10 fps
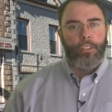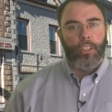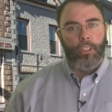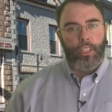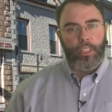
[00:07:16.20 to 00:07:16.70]
To
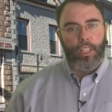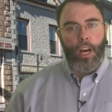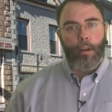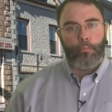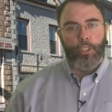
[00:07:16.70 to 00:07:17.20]
look at the
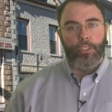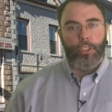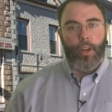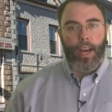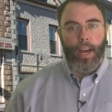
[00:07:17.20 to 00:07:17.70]
options
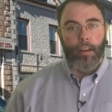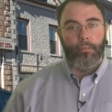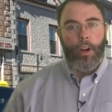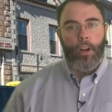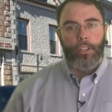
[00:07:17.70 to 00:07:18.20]
you have
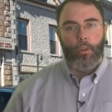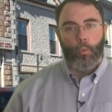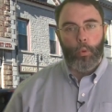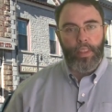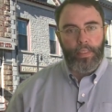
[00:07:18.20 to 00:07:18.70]

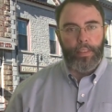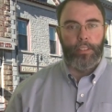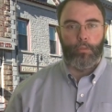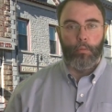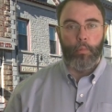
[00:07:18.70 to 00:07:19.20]
with
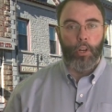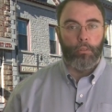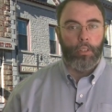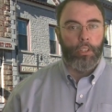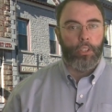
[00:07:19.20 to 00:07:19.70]
this
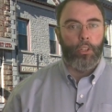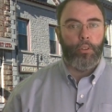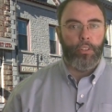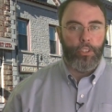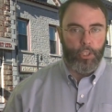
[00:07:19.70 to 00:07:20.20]
remote, go
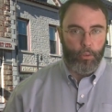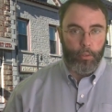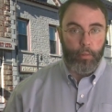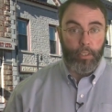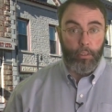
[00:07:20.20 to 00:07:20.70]
to the
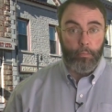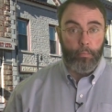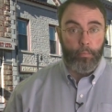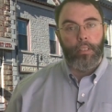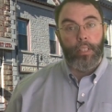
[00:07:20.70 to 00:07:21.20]
shooting menu.
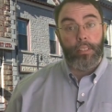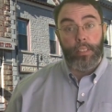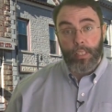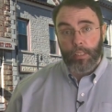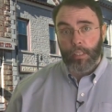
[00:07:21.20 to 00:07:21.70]
It's
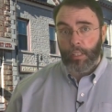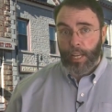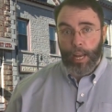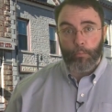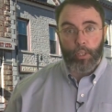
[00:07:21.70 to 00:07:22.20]
this little
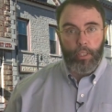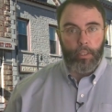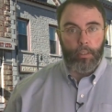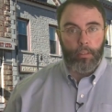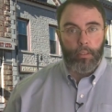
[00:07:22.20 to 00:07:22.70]
camera
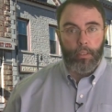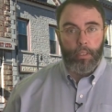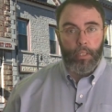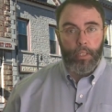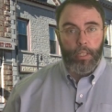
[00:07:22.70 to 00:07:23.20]
here.
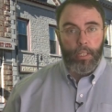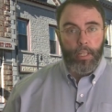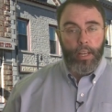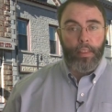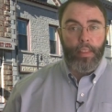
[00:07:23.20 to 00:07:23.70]

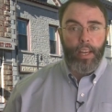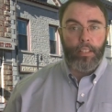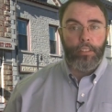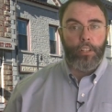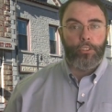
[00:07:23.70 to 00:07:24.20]

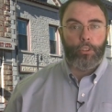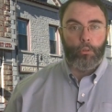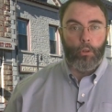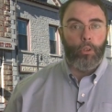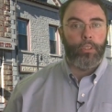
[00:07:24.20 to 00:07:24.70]
Then
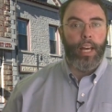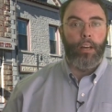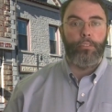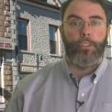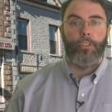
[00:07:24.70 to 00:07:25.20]
scroll
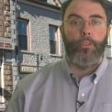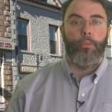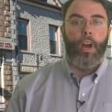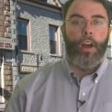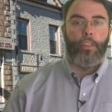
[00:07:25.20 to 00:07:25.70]
down
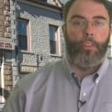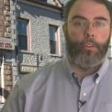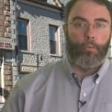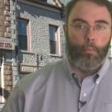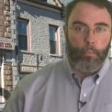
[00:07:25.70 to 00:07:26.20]
to the
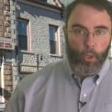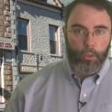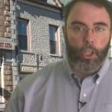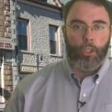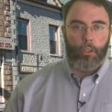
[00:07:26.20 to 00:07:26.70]
remote
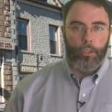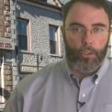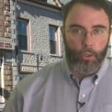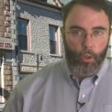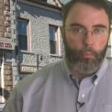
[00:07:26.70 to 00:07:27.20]

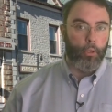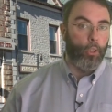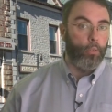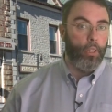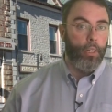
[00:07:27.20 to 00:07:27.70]
control
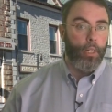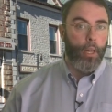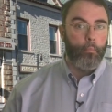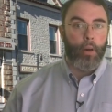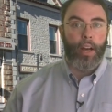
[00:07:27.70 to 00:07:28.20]
mode
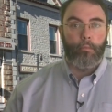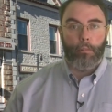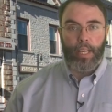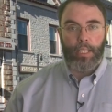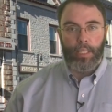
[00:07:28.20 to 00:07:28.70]
by
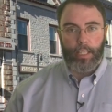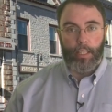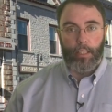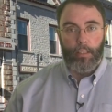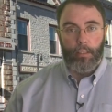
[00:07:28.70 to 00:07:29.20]
right-clicking.